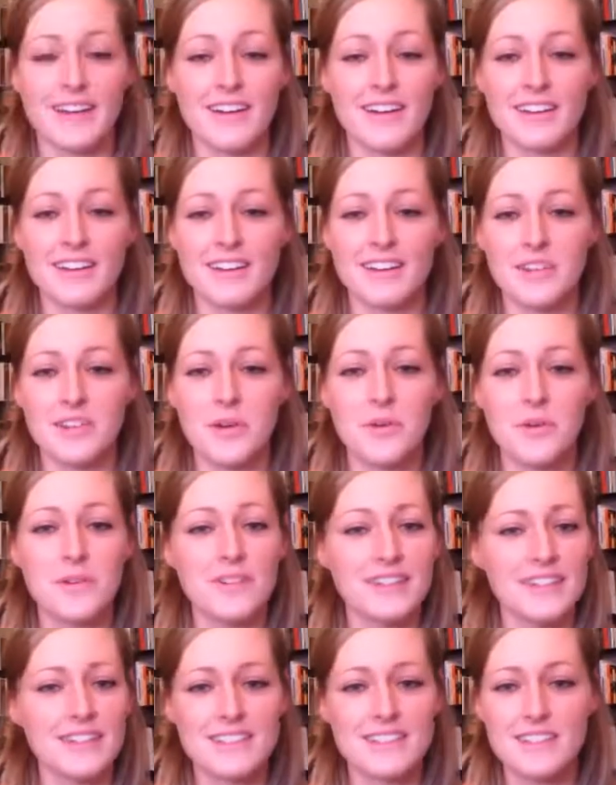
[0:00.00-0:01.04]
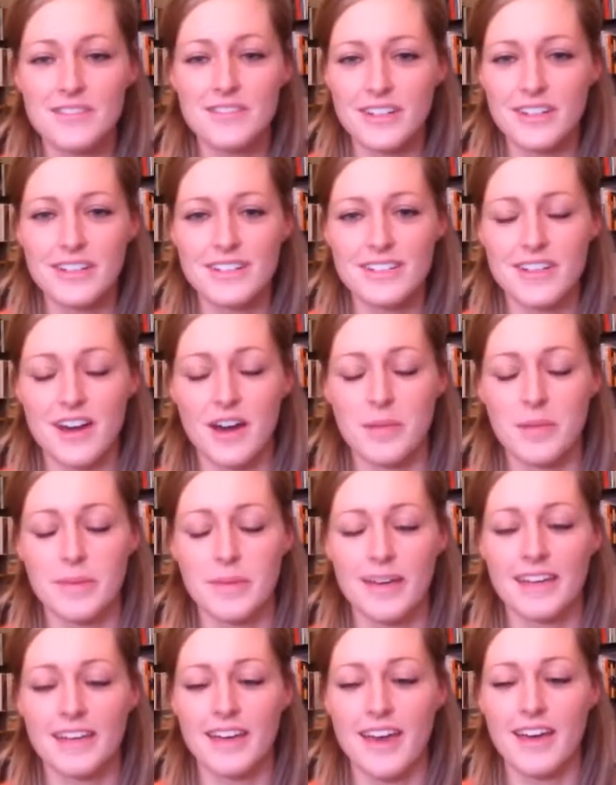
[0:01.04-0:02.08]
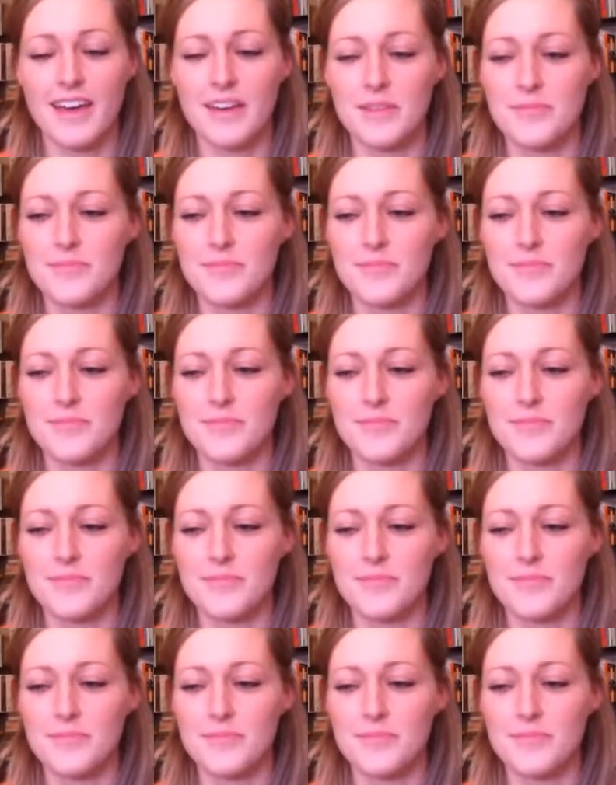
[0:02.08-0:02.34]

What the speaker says: Right. On a totally different topic,